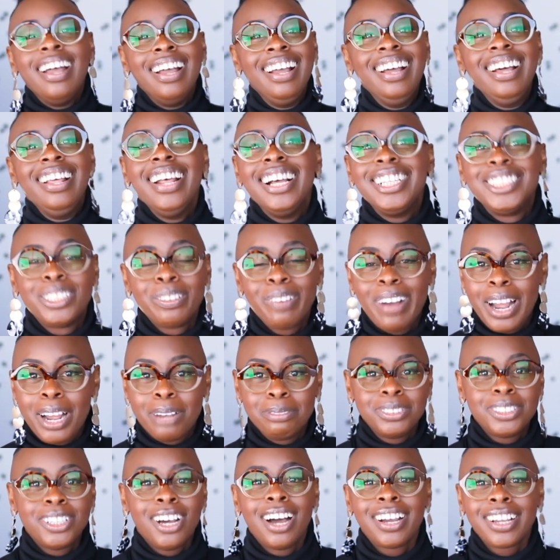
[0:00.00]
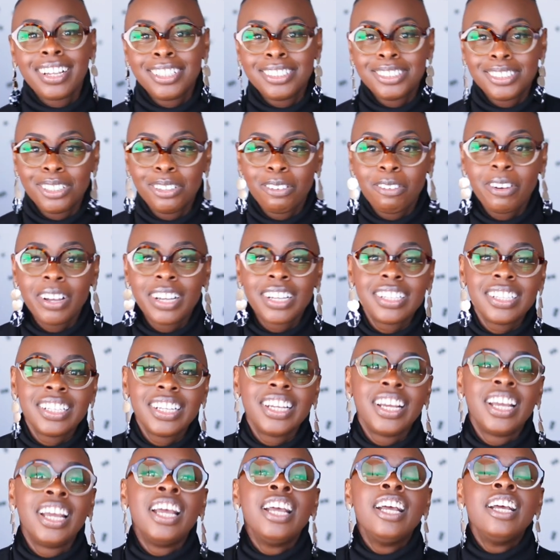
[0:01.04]
That's why I'm talking so
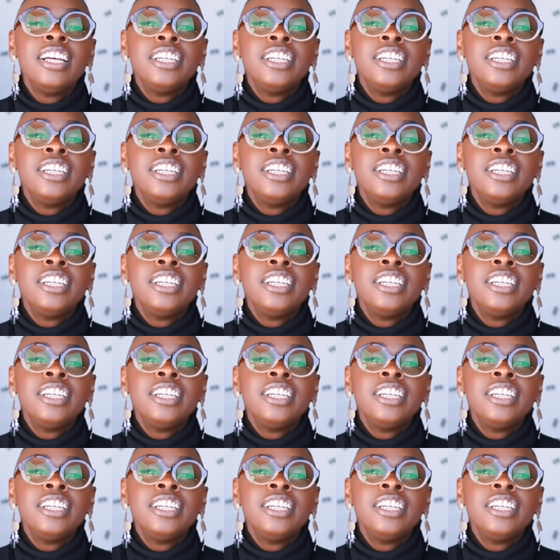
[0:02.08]
quickly.